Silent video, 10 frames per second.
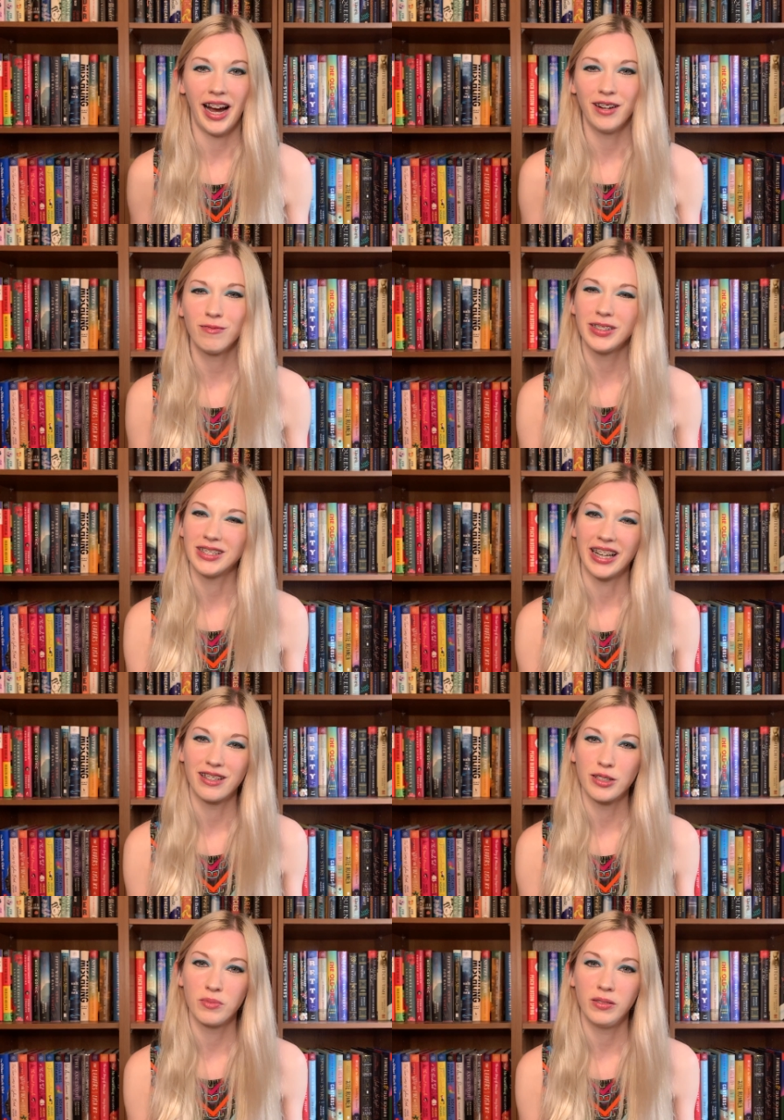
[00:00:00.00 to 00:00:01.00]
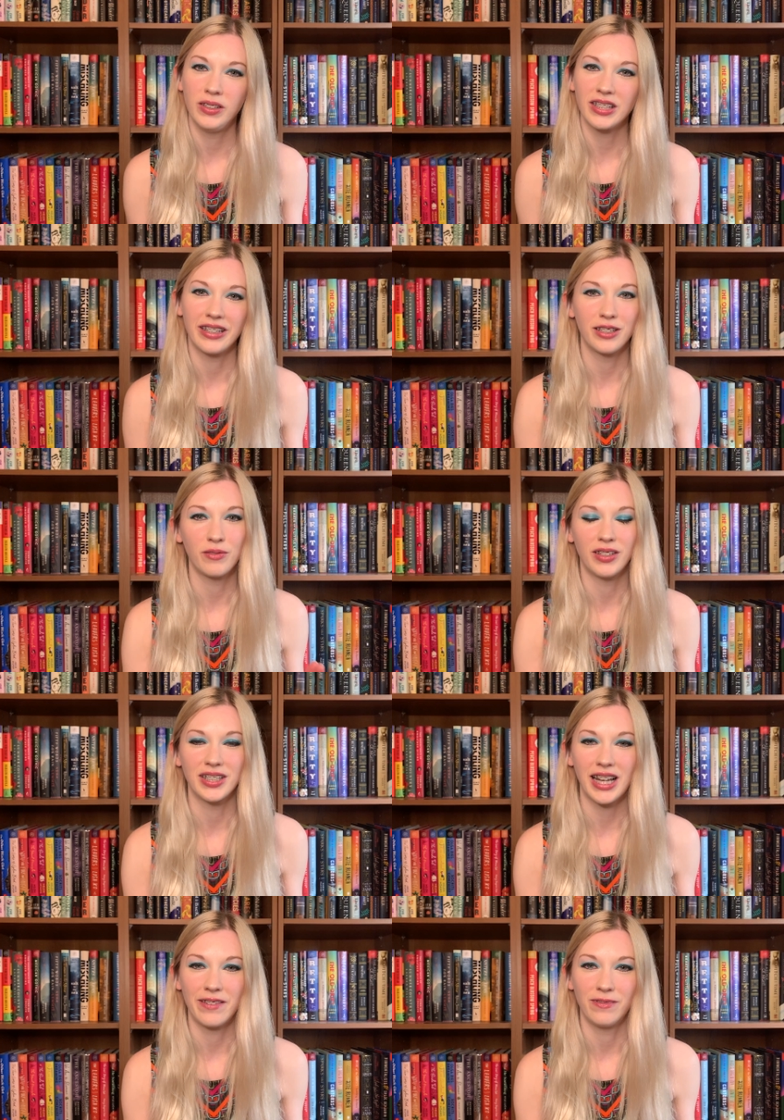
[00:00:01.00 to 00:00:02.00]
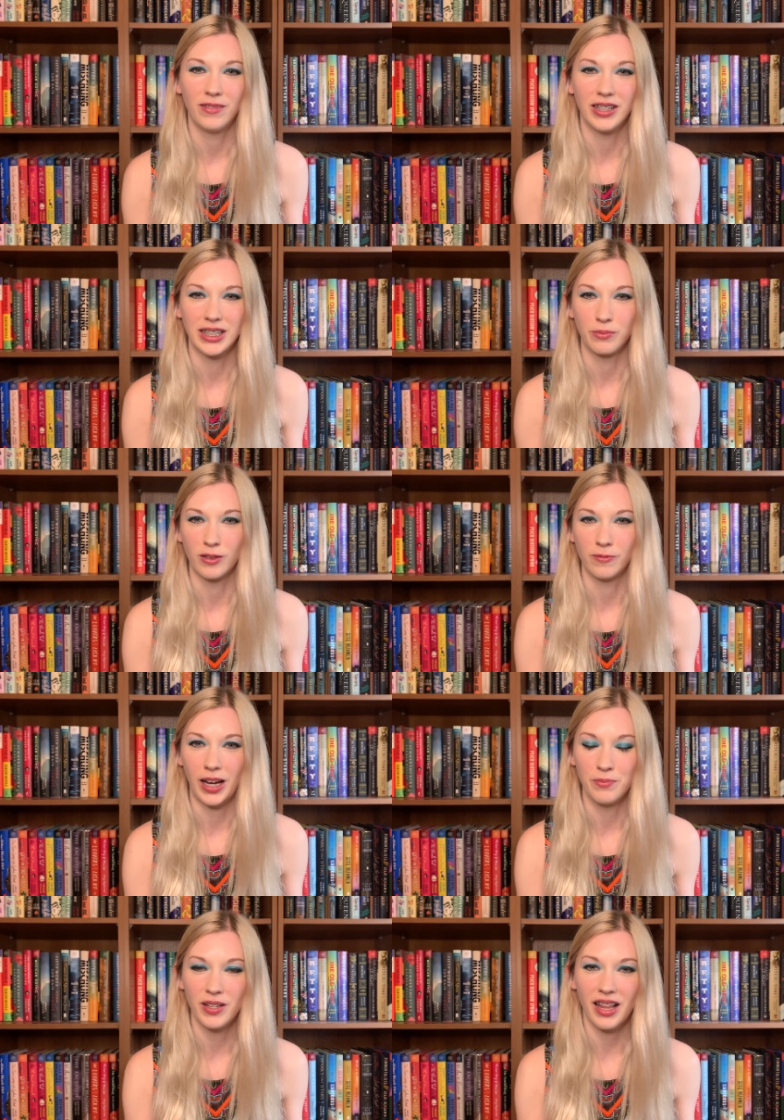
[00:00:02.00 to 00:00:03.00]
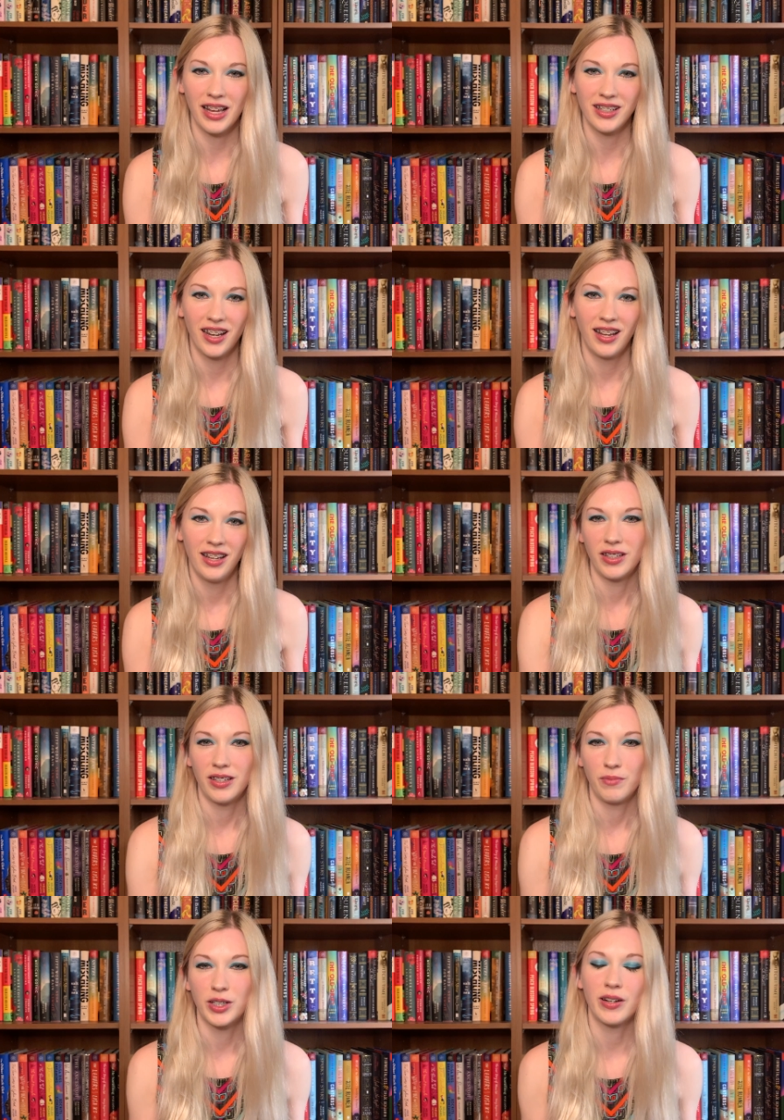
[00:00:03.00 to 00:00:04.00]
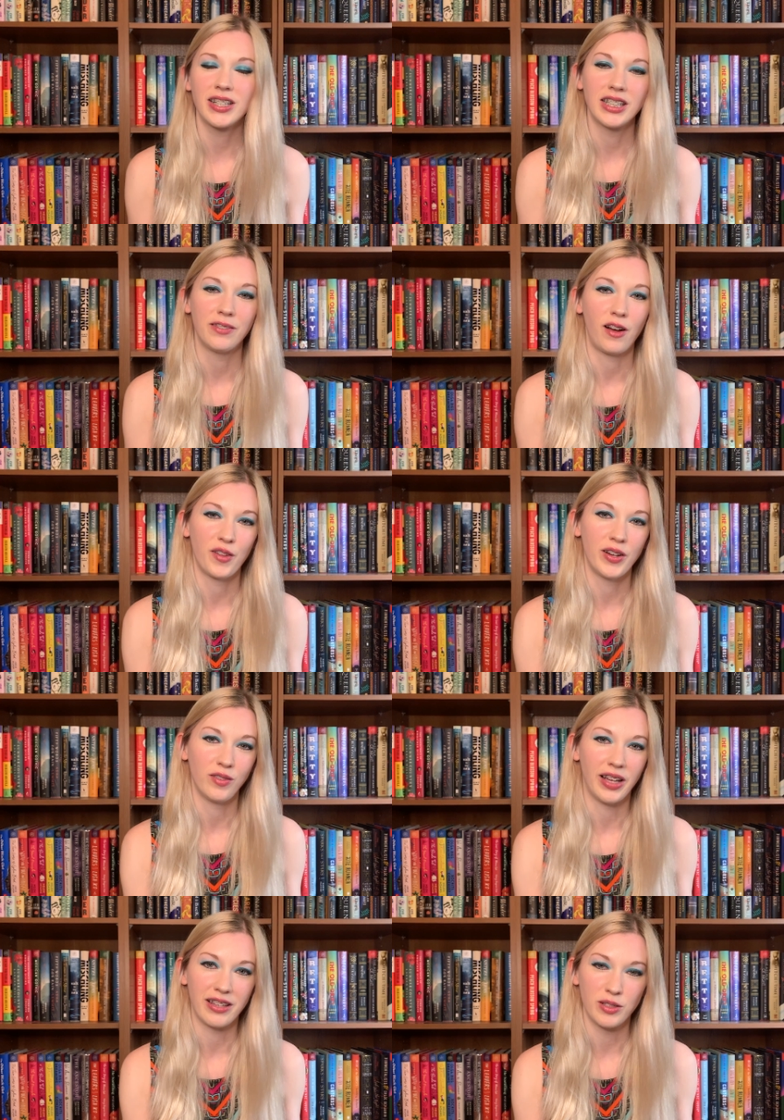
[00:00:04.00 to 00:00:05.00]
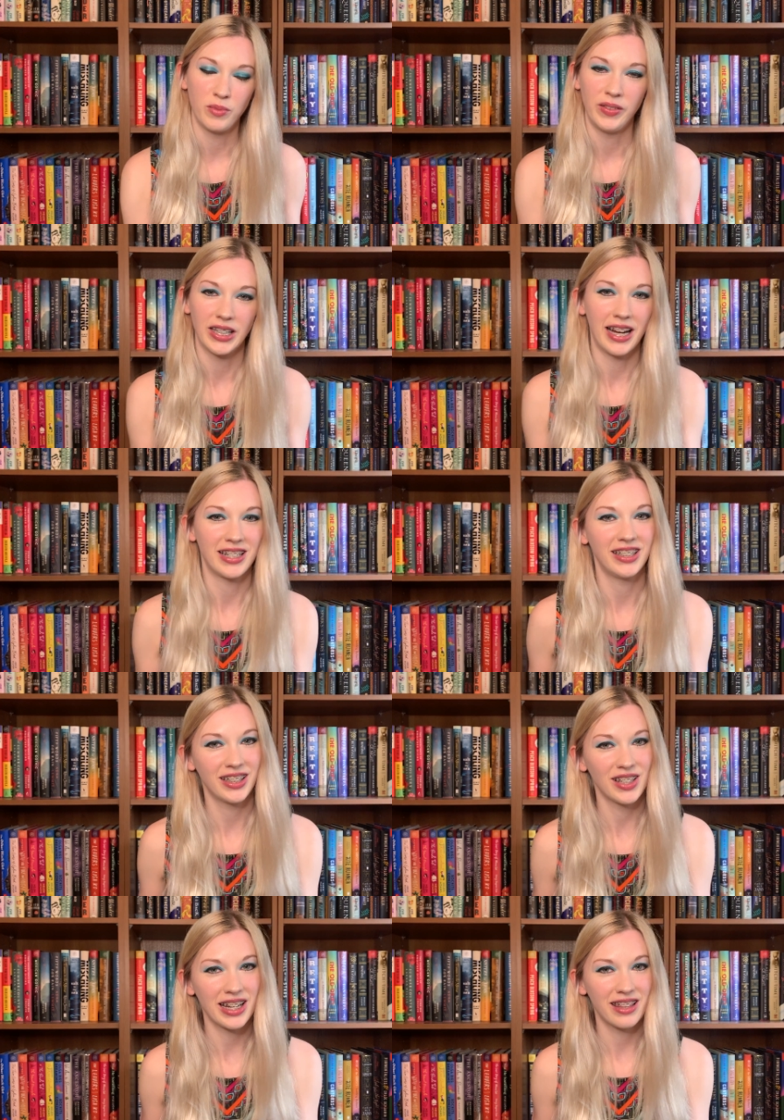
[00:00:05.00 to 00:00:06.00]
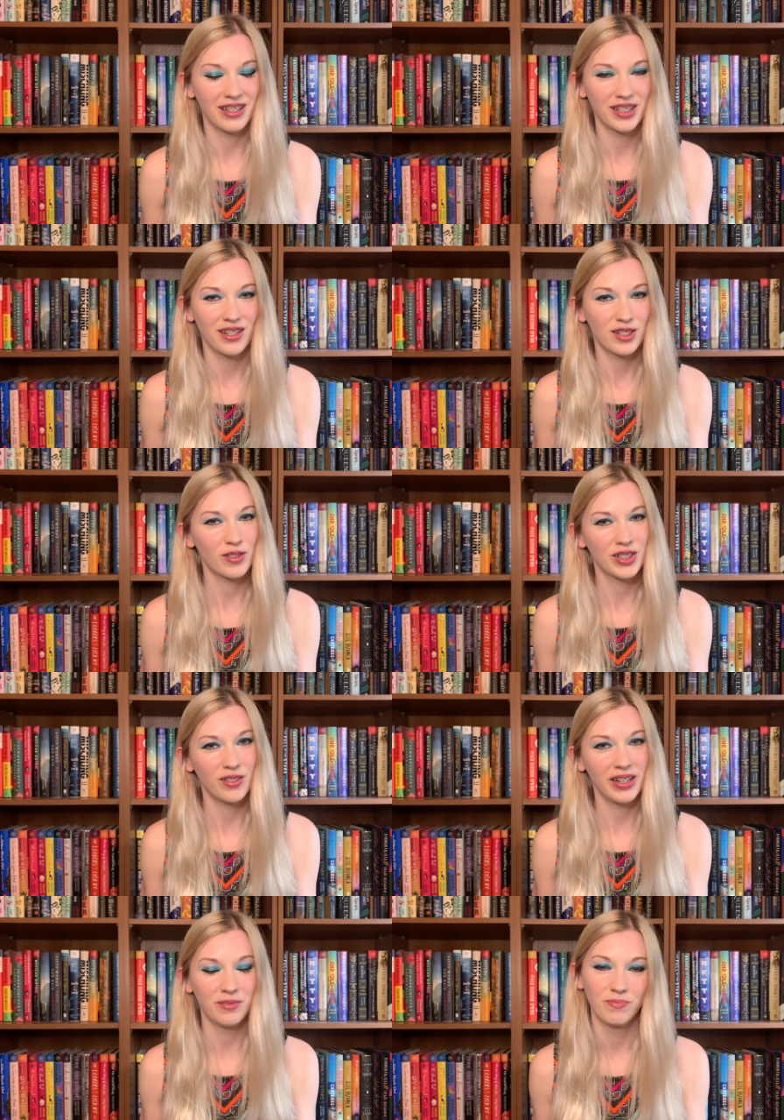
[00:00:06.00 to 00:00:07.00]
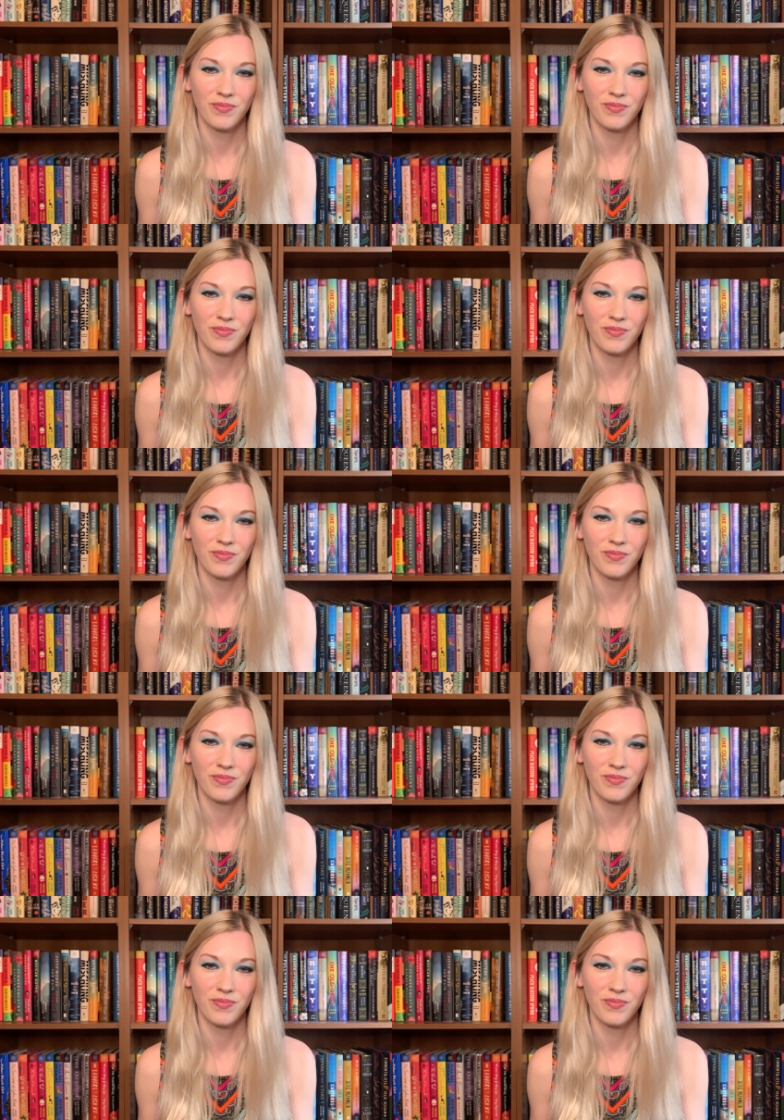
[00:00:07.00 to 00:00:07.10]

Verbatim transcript: I don't really like those movies, and this one does have a similar vibe to that. But strange enough, although I don't like those movies, I actually did like this short story.